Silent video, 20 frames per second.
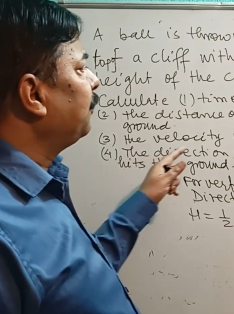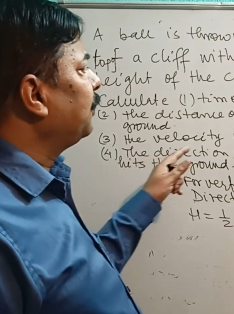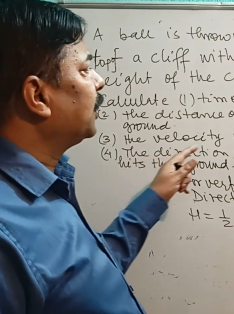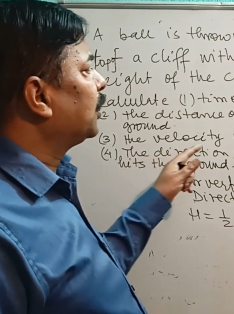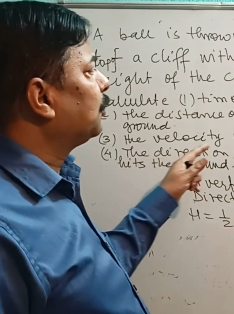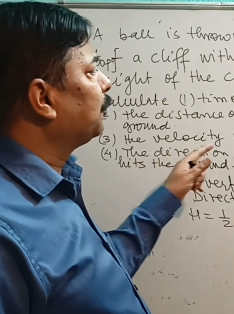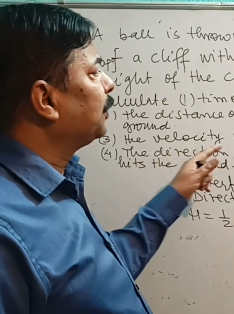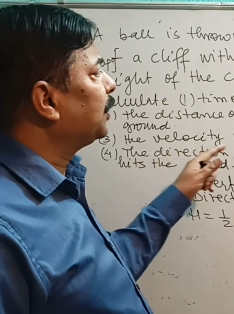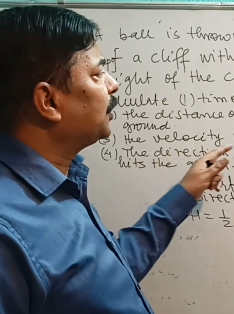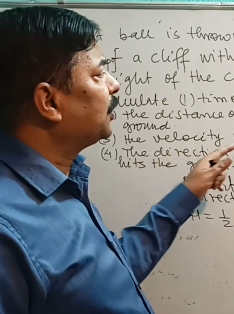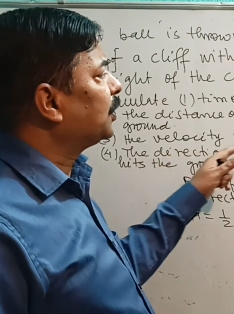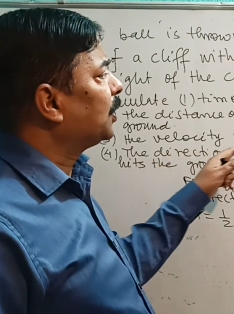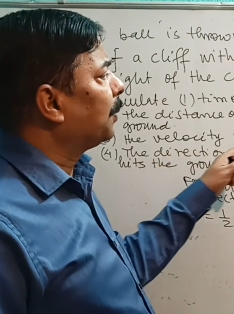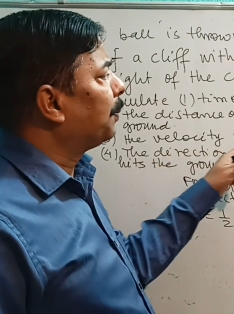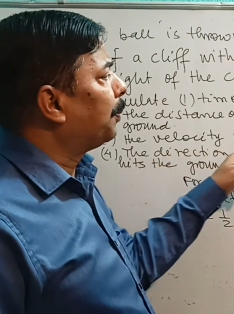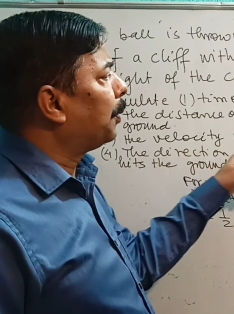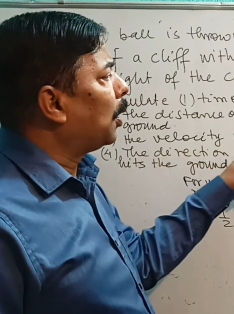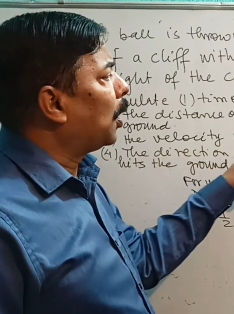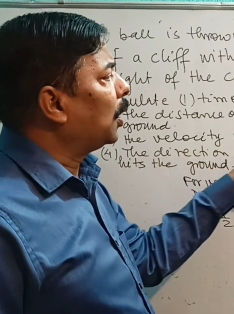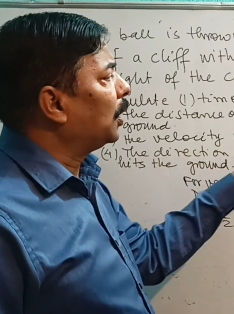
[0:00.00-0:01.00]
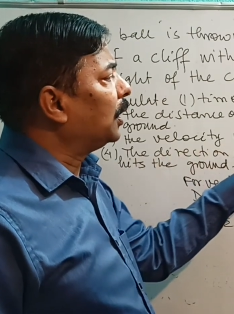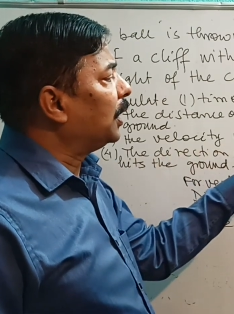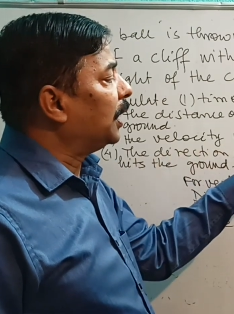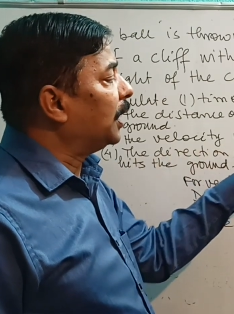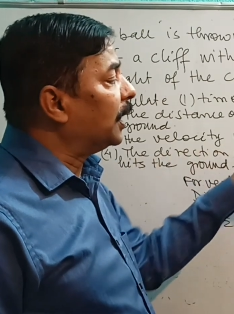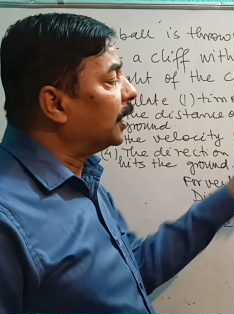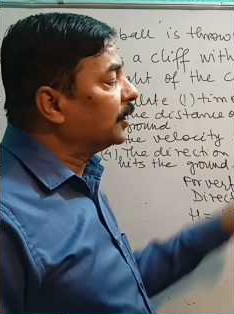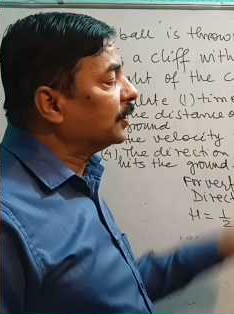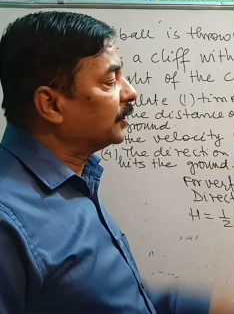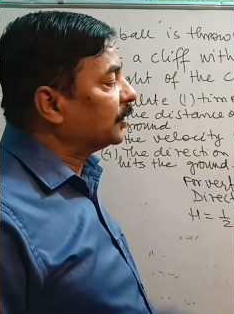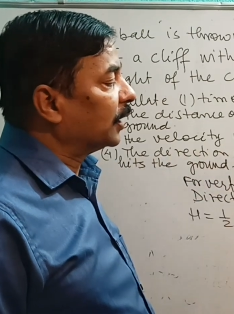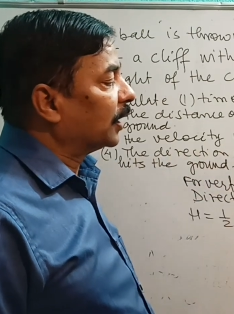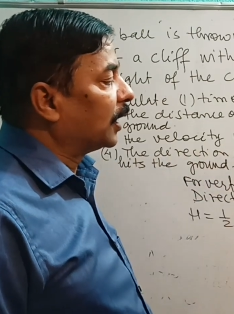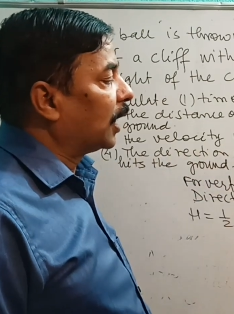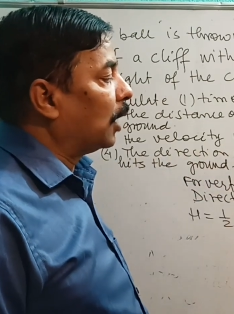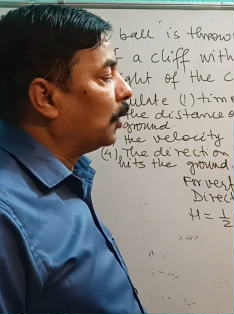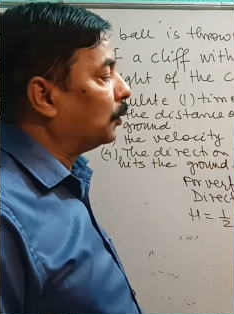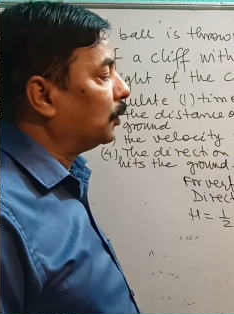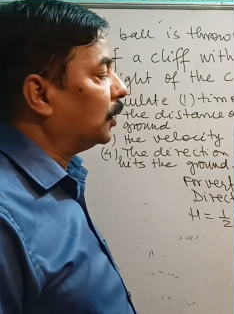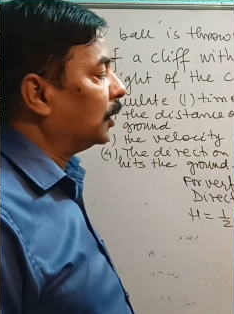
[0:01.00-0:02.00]
with which the ball hits the
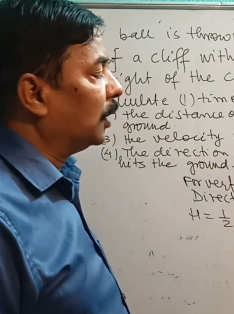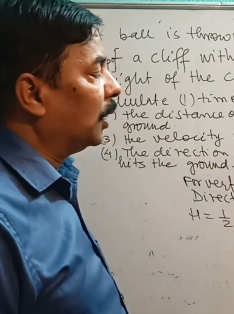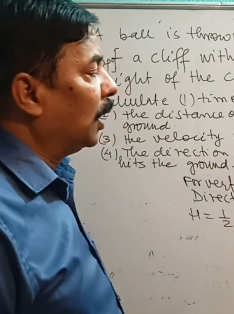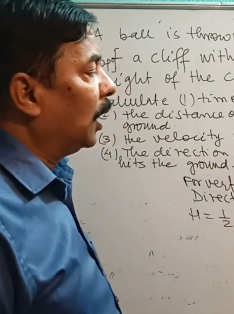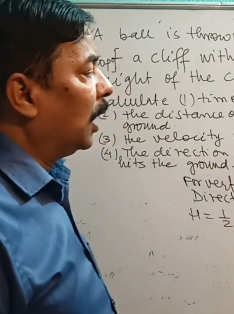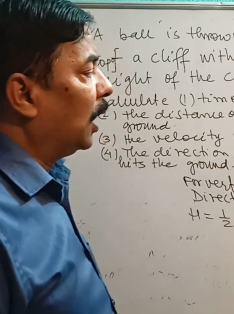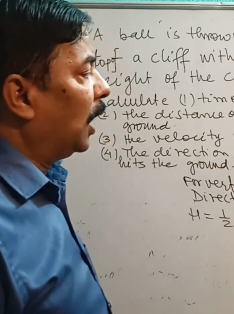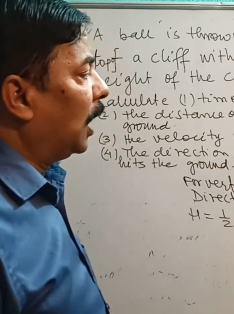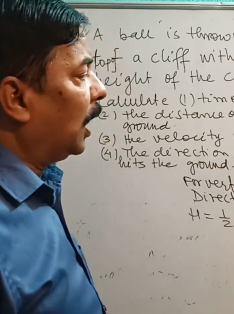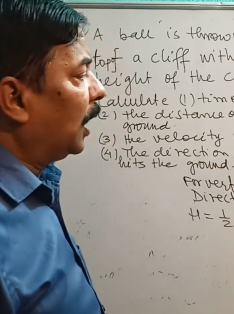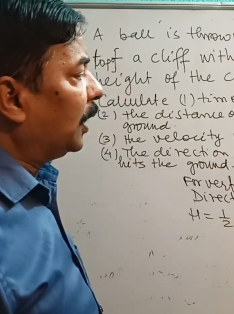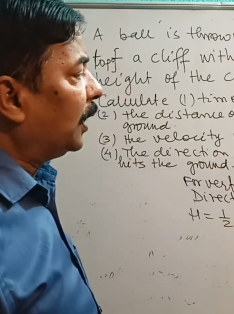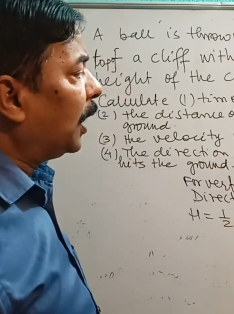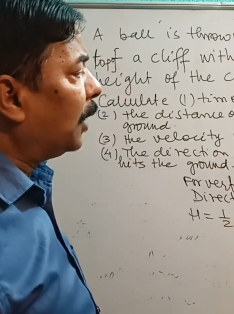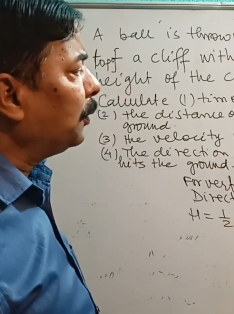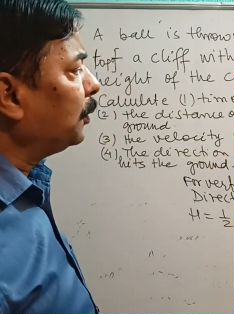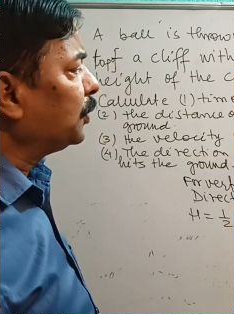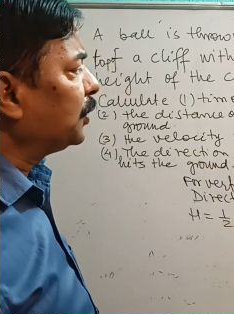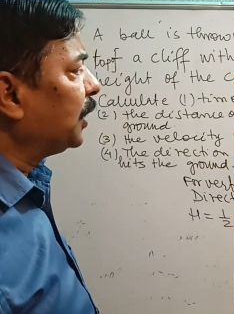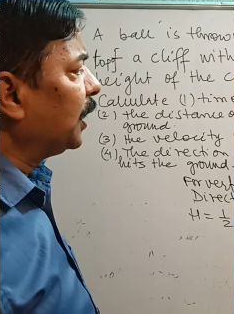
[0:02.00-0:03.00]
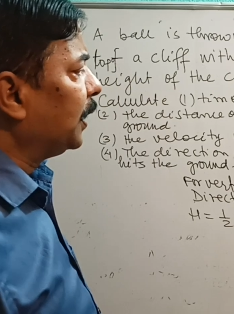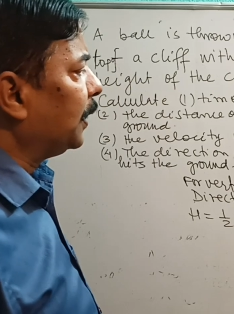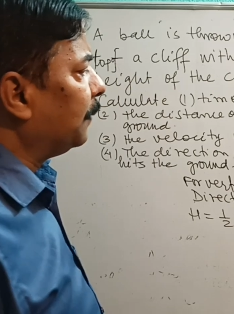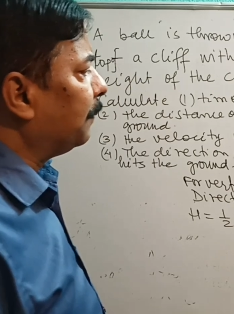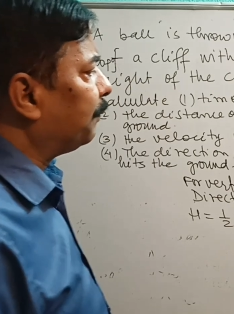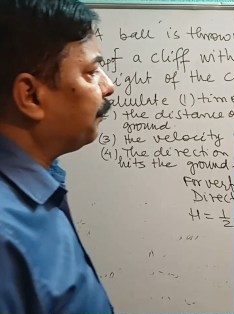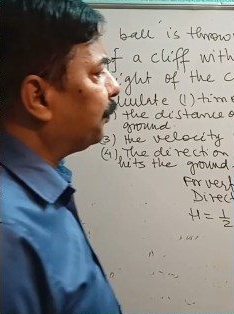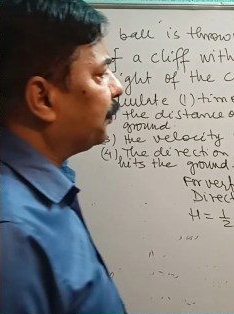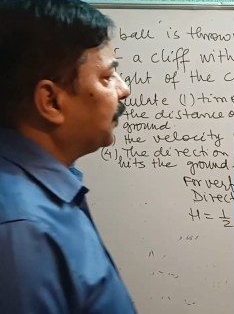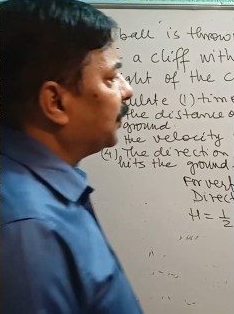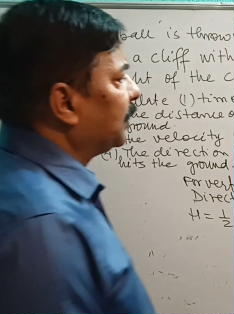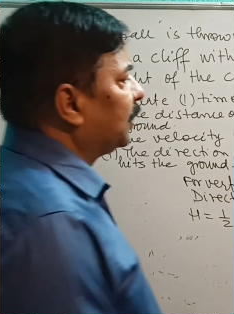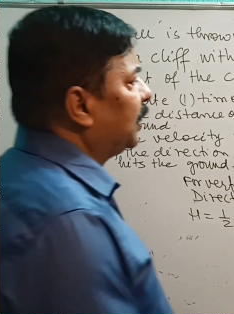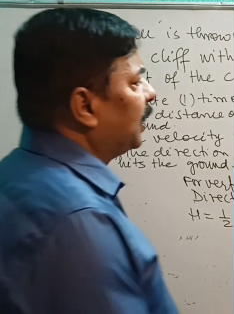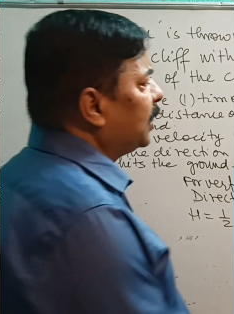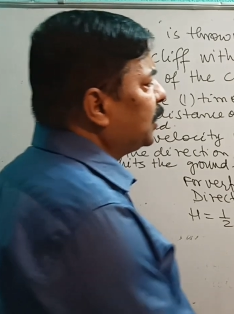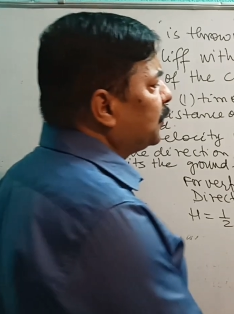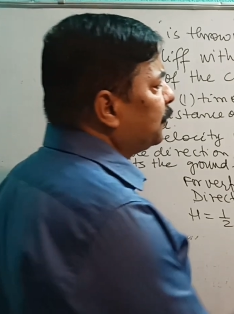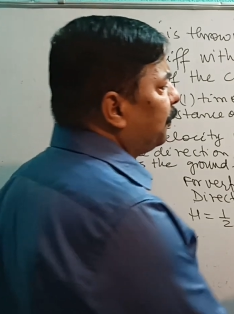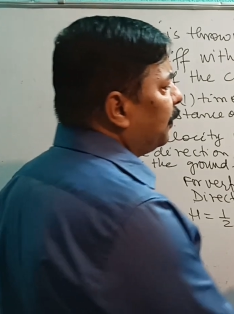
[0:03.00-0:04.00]
ground. Now you see,
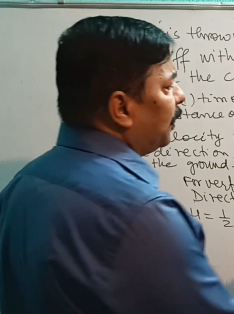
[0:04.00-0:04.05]
this